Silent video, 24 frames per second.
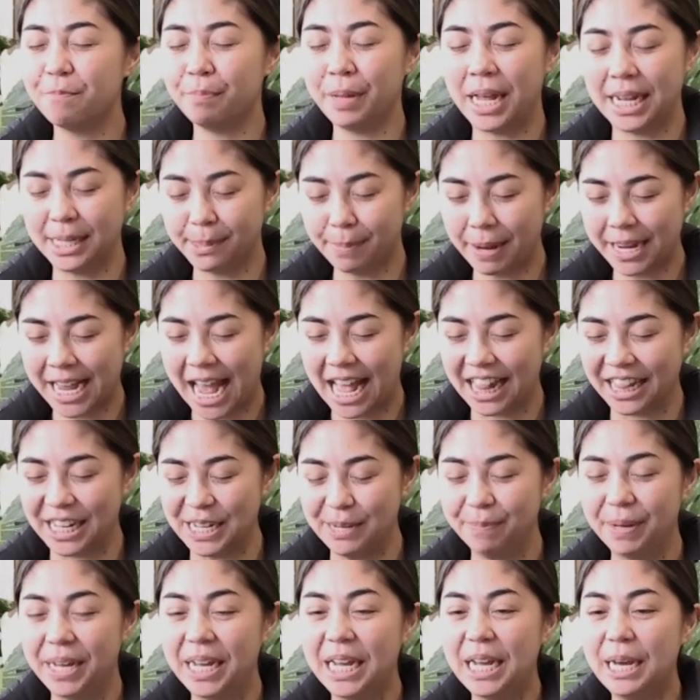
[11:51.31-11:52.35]
Plants by
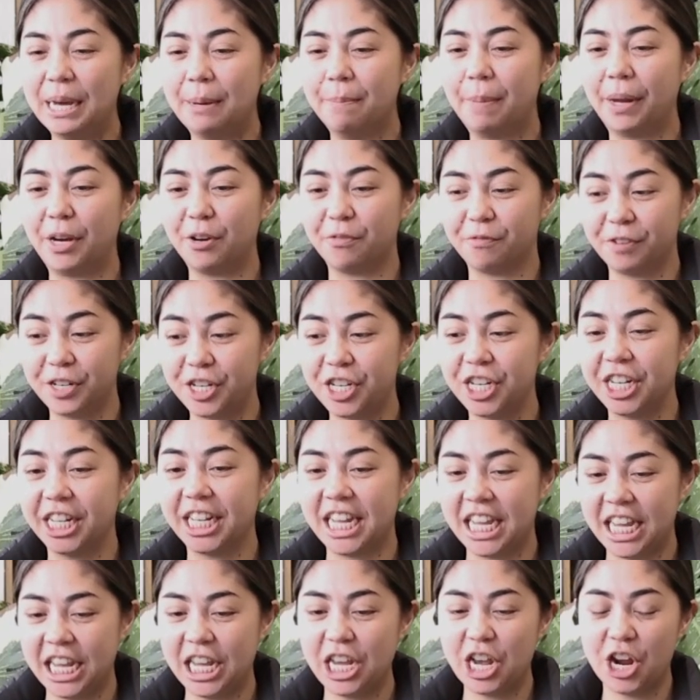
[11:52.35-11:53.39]
Callum, but originally
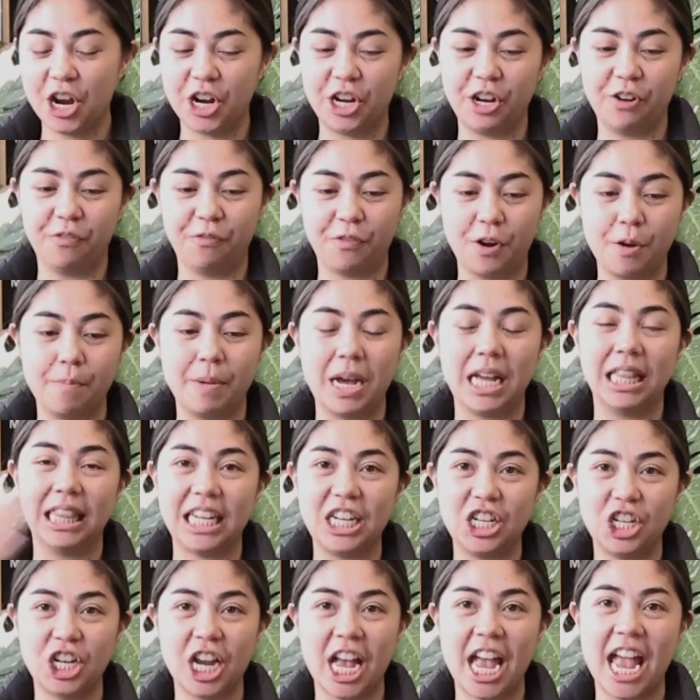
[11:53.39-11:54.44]
he heard it from
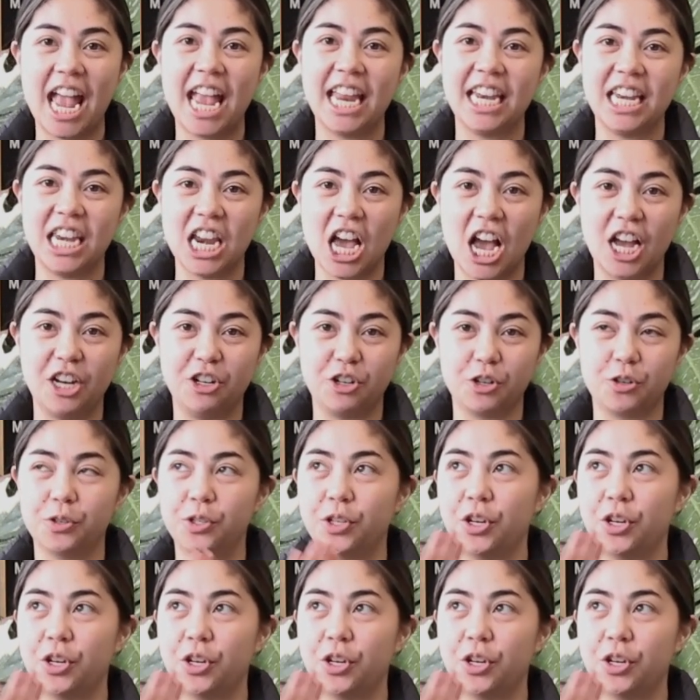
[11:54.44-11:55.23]
Alicia and Nigel.